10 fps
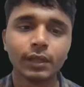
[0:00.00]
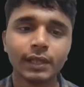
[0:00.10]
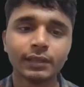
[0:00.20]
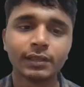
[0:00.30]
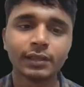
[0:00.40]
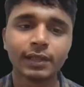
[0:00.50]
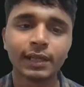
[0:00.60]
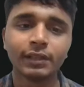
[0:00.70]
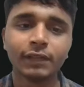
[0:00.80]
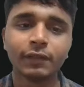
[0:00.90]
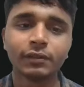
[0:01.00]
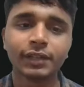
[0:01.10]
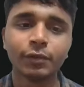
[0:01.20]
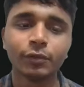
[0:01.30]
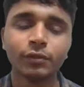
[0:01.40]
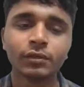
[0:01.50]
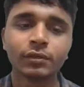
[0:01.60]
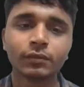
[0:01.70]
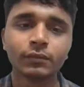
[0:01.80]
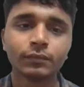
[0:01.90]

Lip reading: Like this, and there were three rows.